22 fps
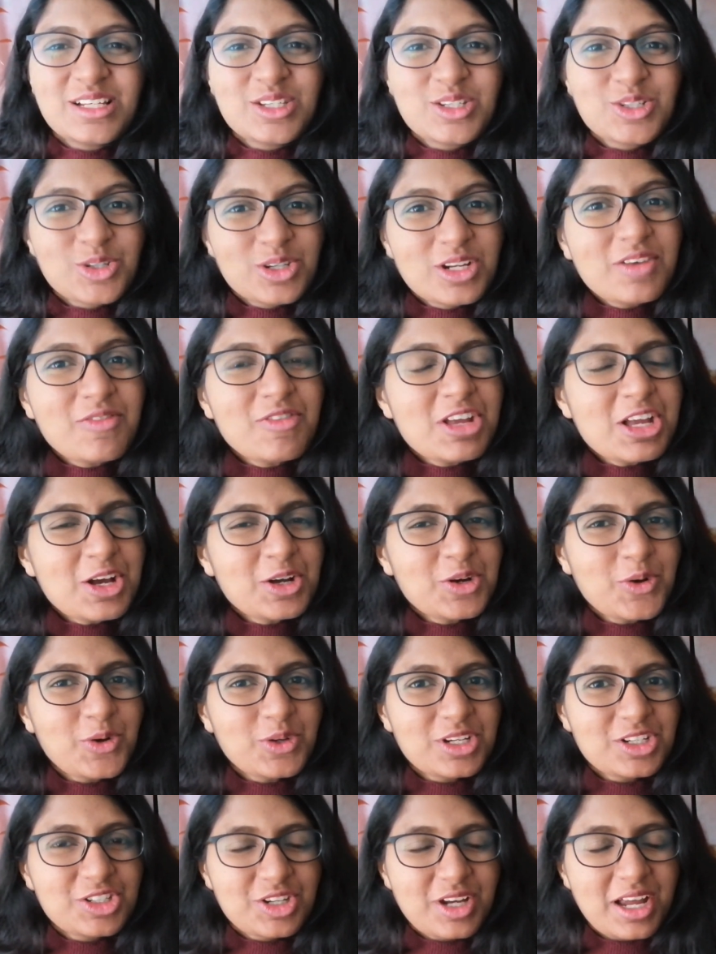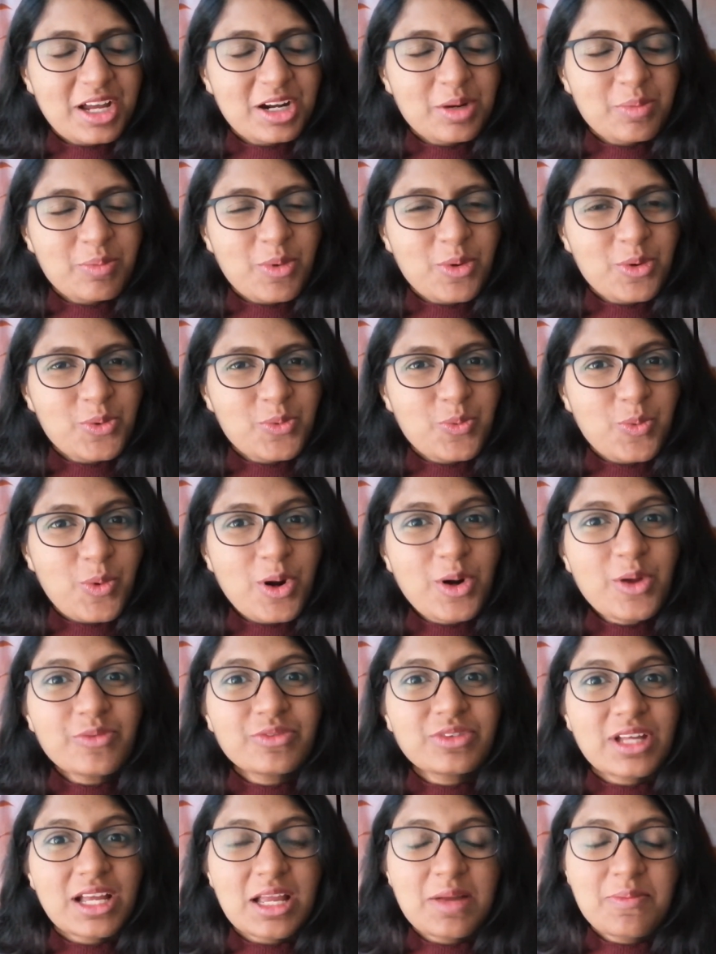Today we are going to share about one
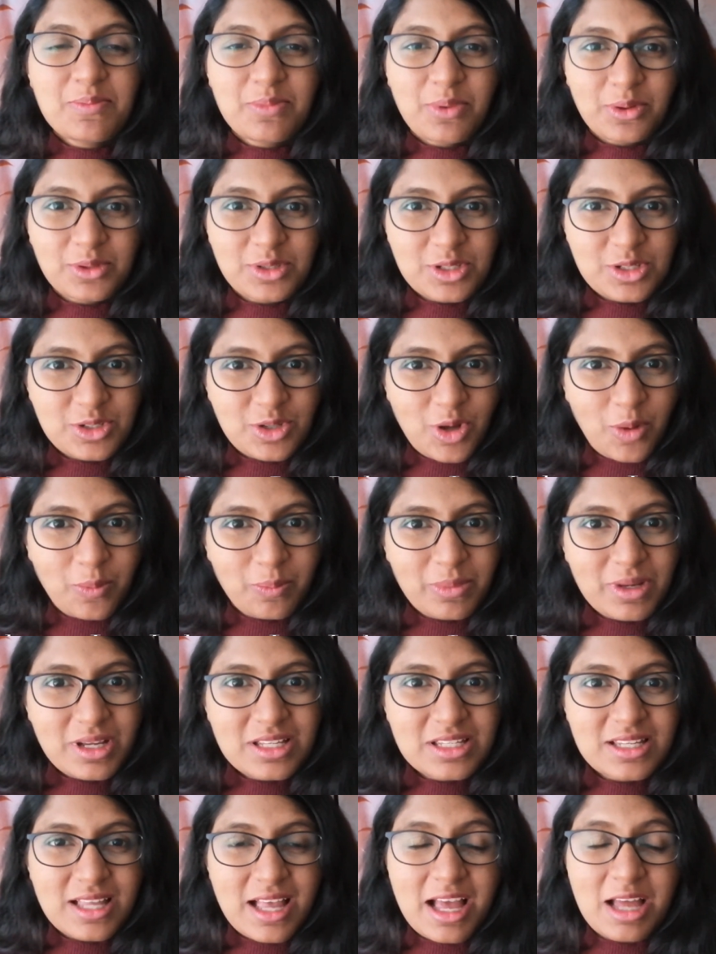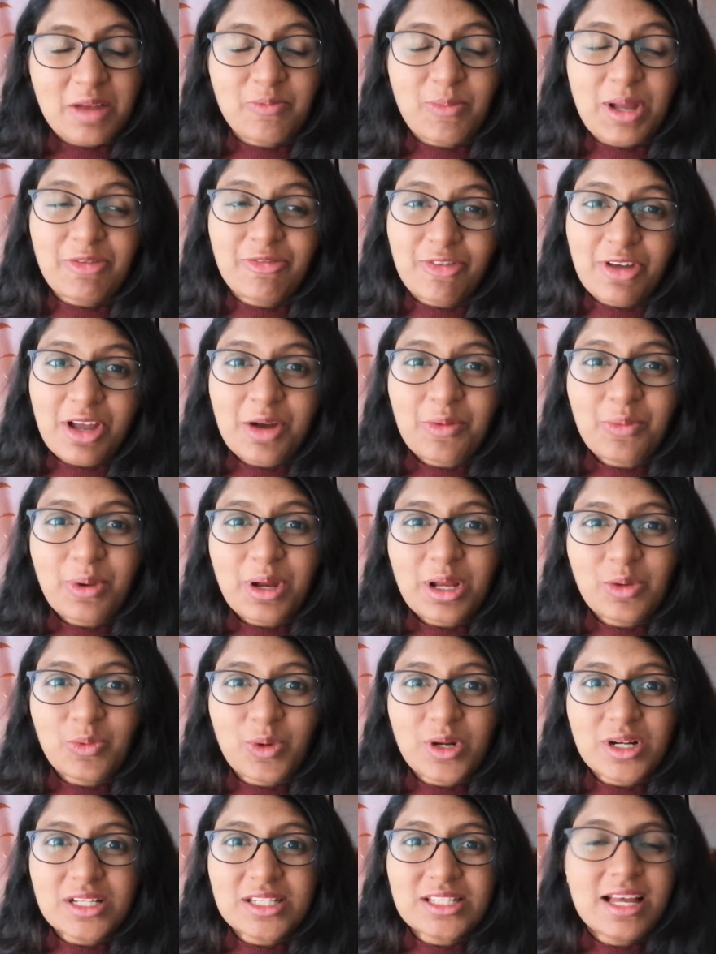of the important topics and my favorite
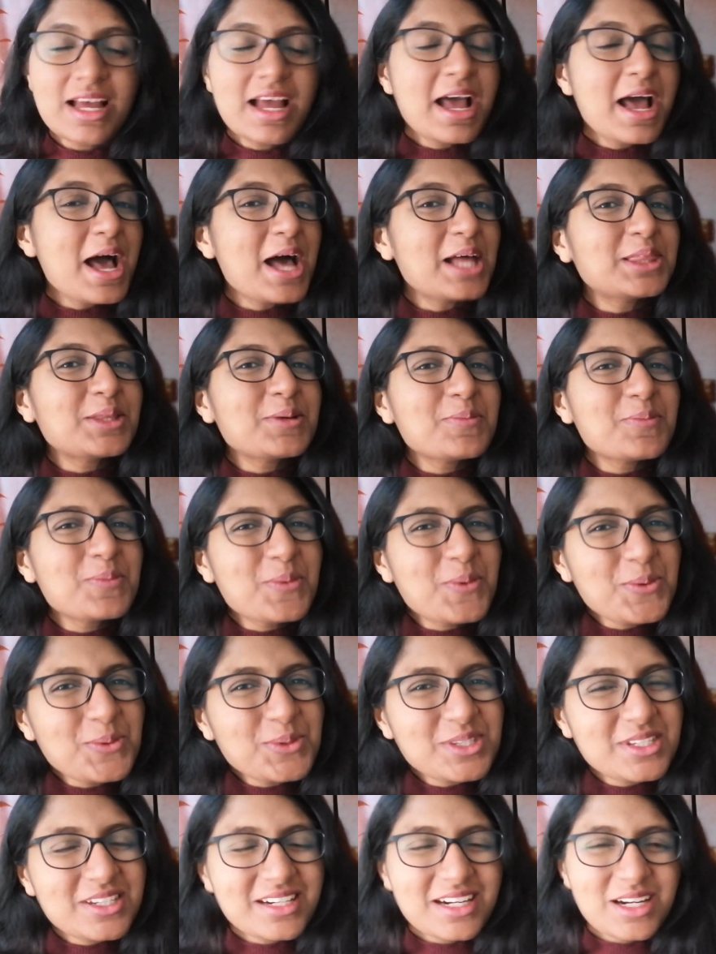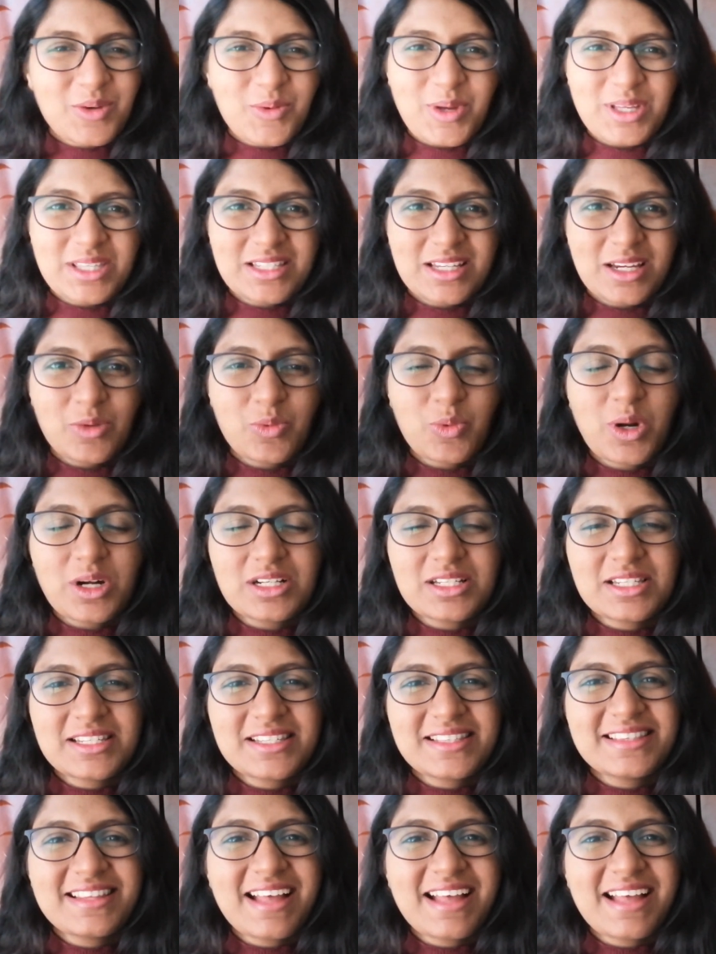ones and the most requested ones.